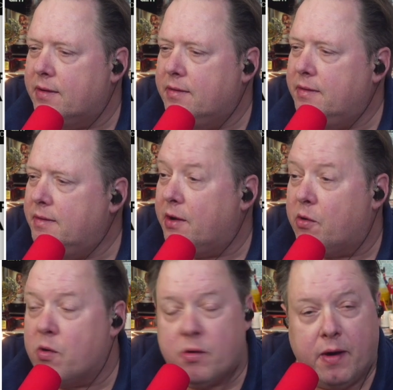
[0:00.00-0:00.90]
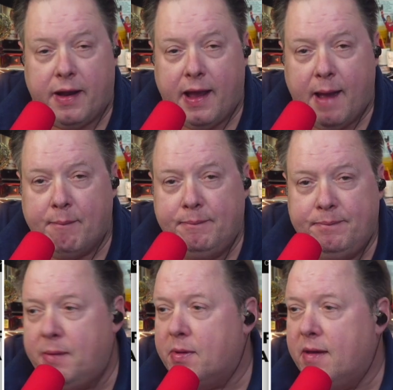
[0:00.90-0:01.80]
And then a corduroy cap.
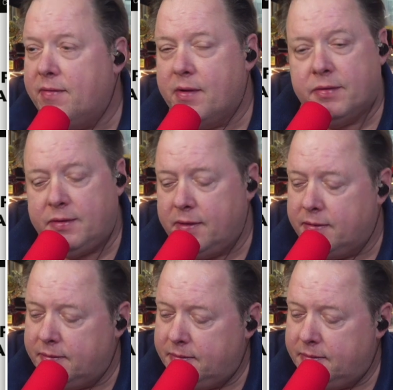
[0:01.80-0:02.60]
People love those too.